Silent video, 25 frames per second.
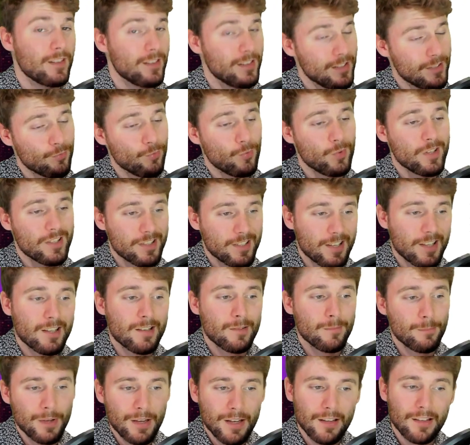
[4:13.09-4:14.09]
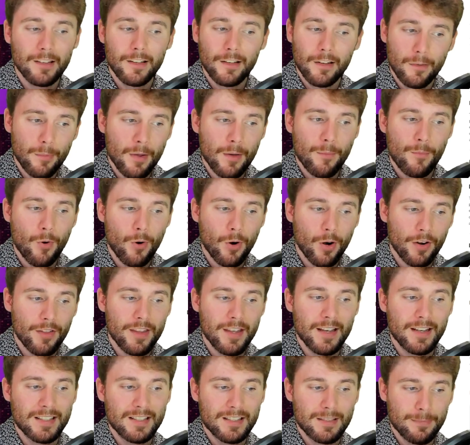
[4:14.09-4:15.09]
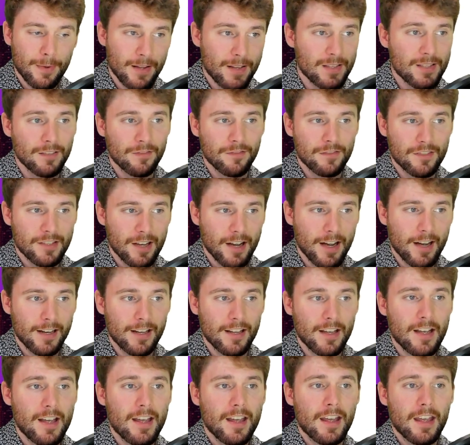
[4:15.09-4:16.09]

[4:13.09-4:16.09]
this one is going to be a little bit more on the expensive side